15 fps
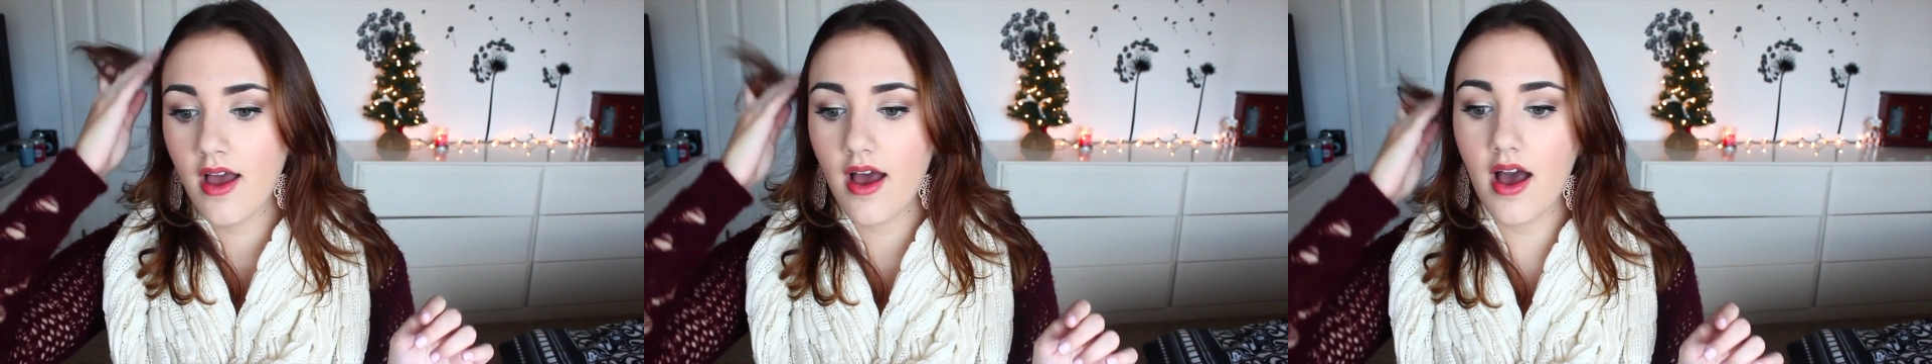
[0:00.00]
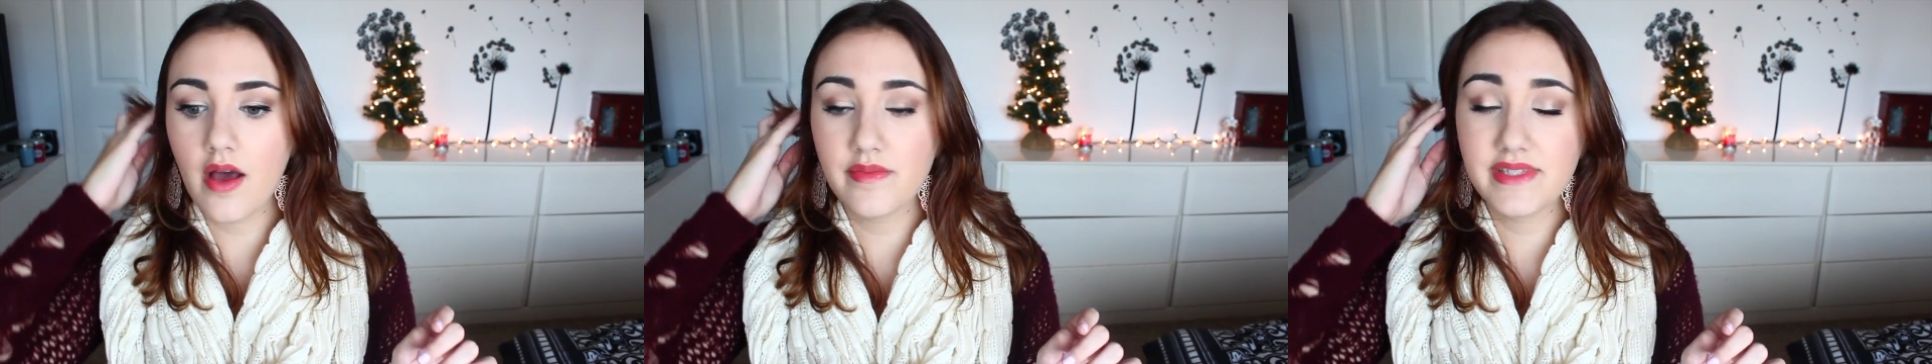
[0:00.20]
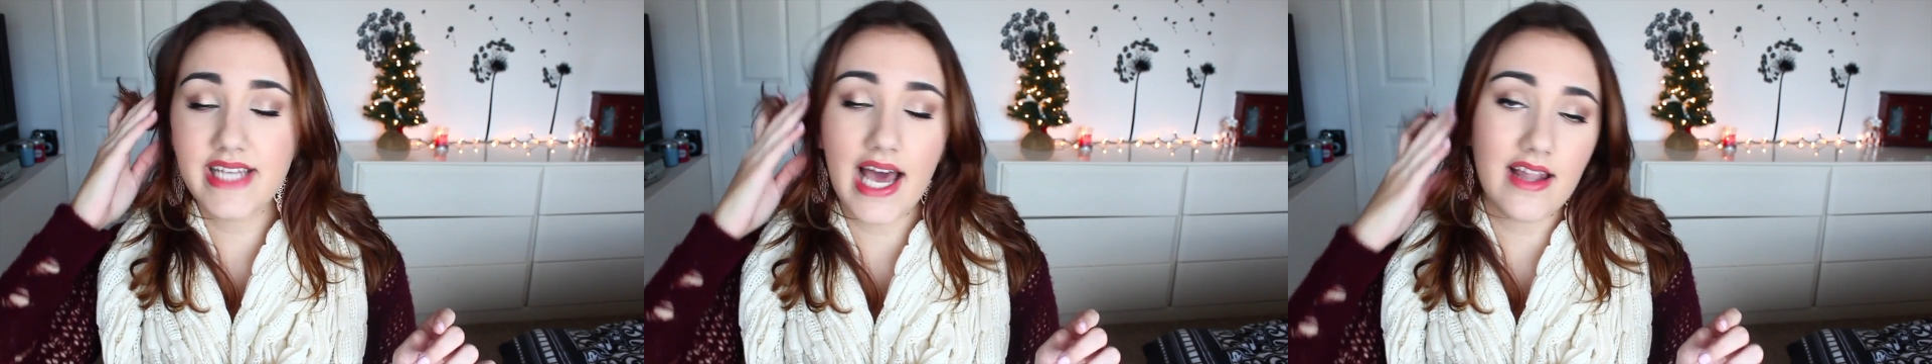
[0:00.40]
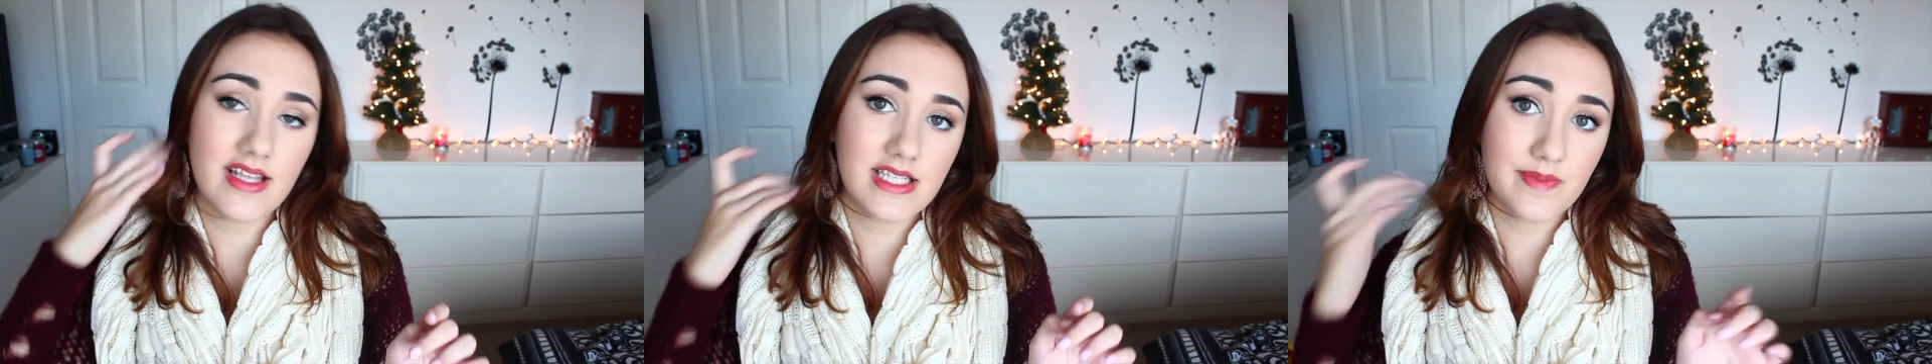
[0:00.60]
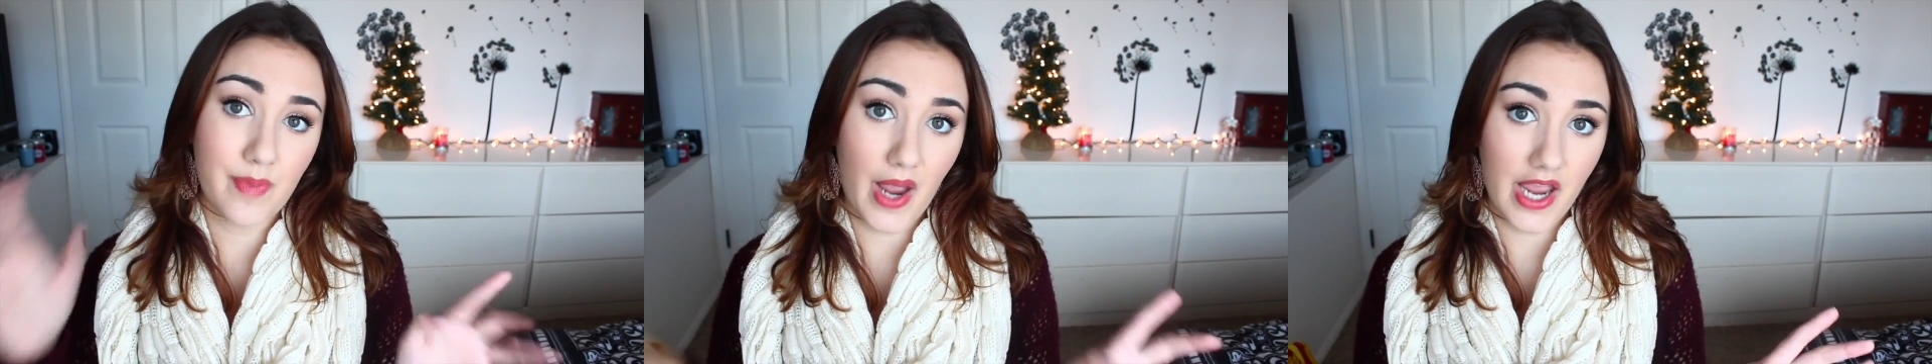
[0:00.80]
um,
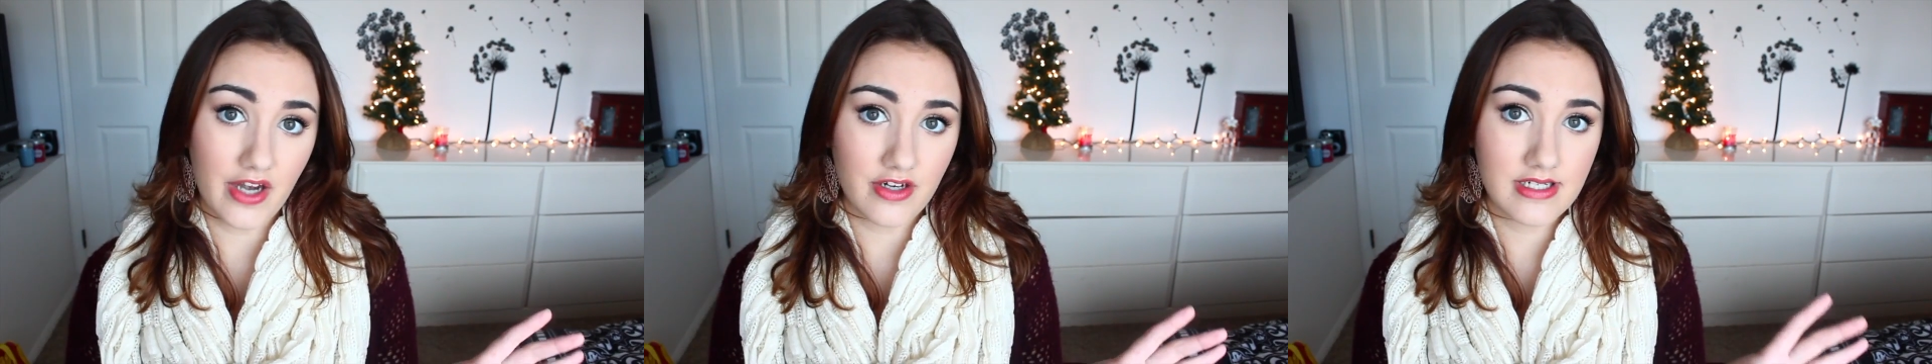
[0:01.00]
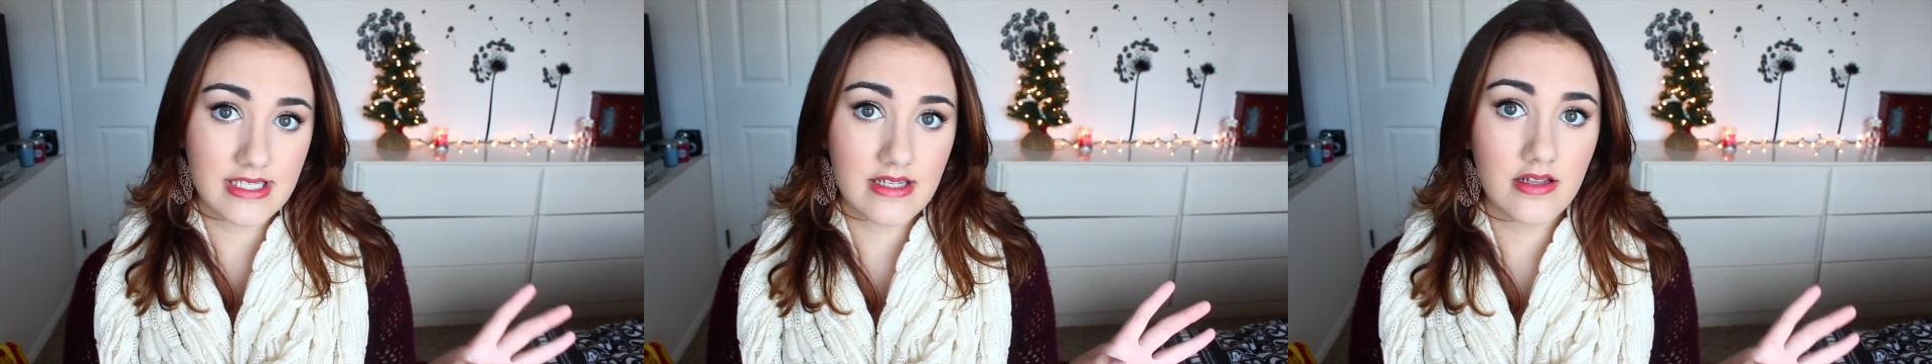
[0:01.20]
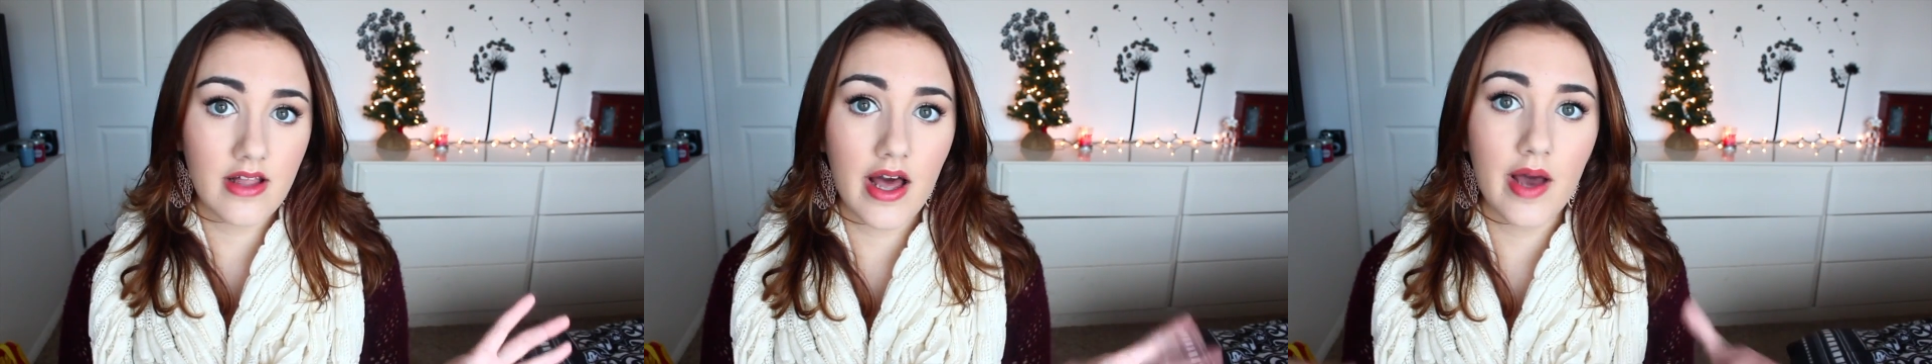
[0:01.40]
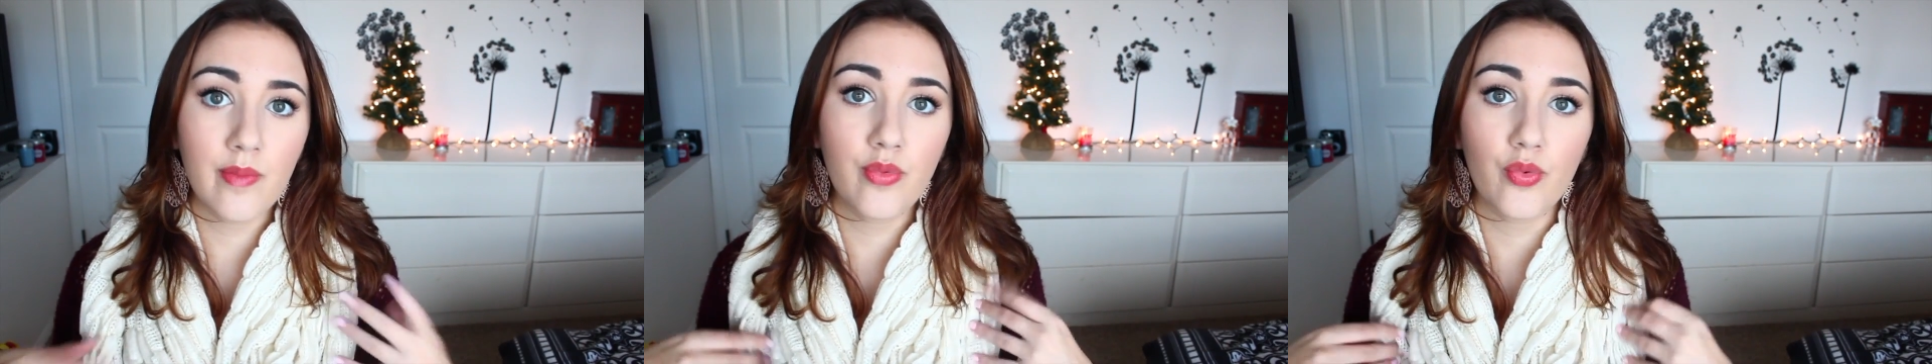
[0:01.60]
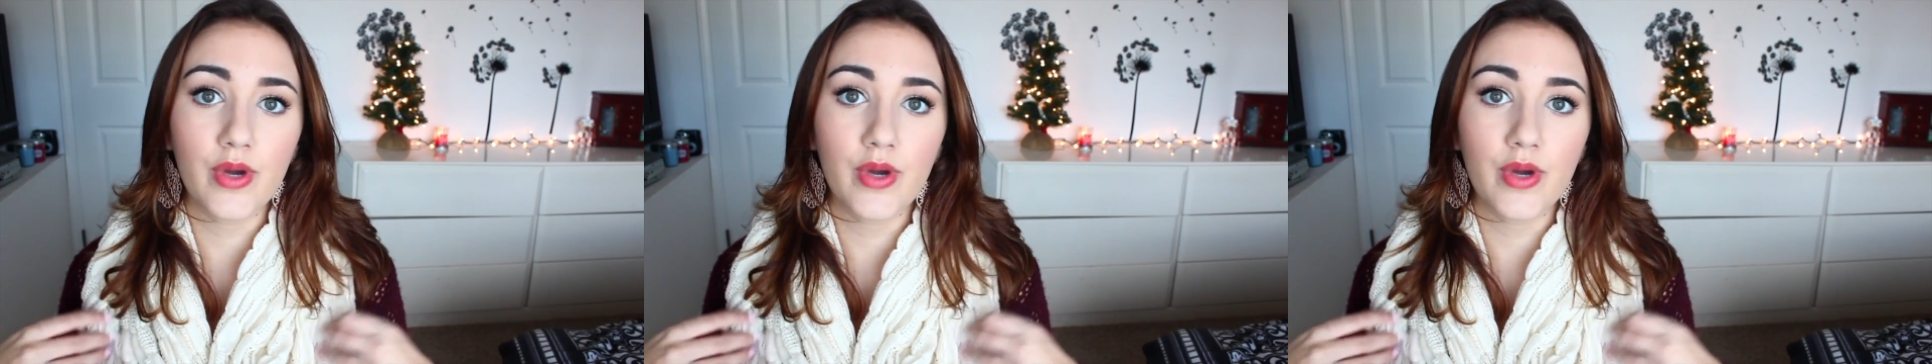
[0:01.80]
Dallas Buyers Club,